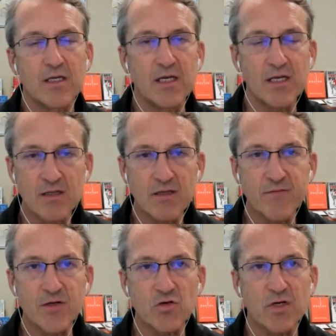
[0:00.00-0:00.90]
getting a
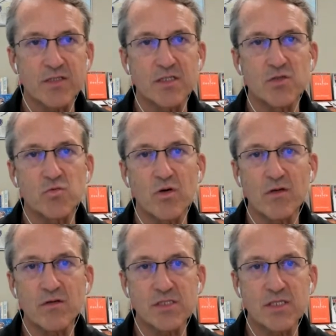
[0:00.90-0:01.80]
living trust is one
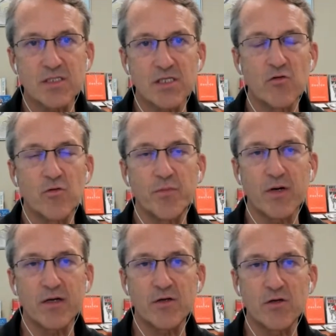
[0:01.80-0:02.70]
of those things that you would
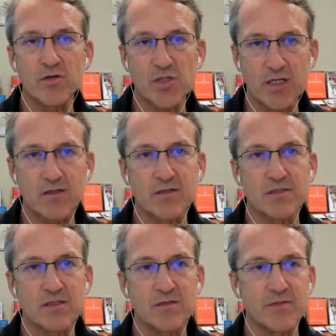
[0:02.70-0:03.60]
put on your
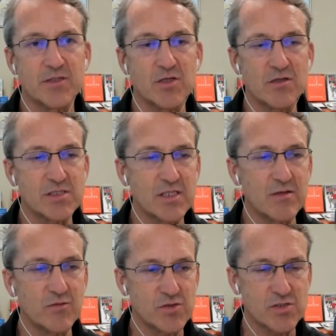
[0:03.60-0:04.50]
checklist. I mean,
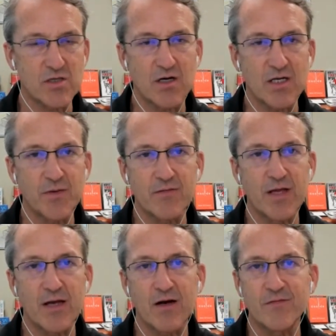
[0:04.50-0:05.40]
Darcie was just talking about that